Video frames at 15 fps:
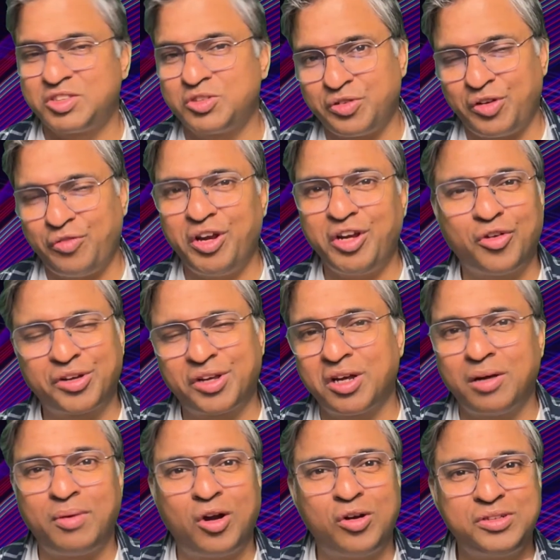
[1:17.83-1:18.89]
So when we are talking
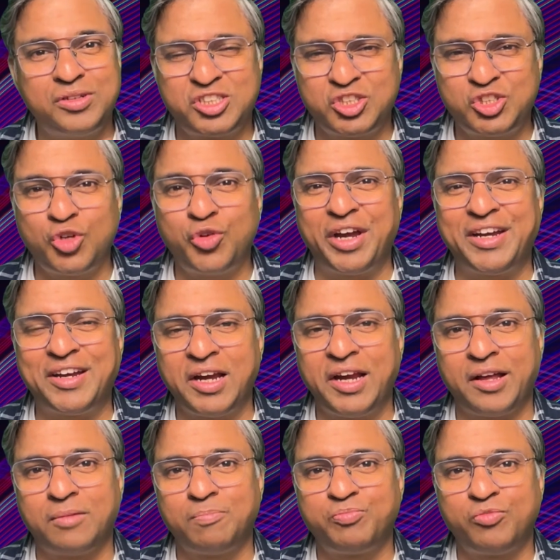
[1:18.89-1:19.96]
about
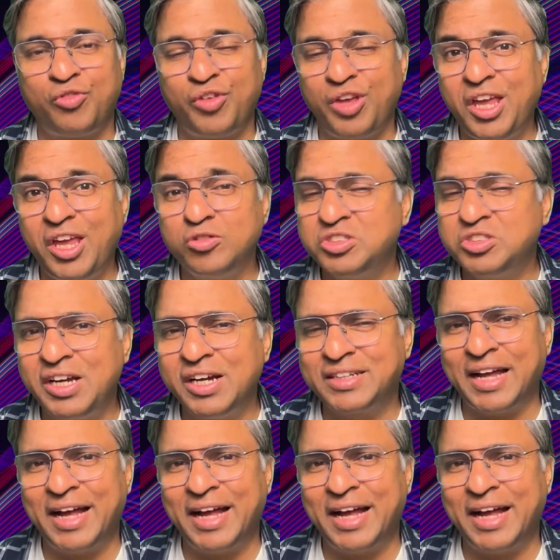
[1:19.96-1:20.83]
storytelling, we usually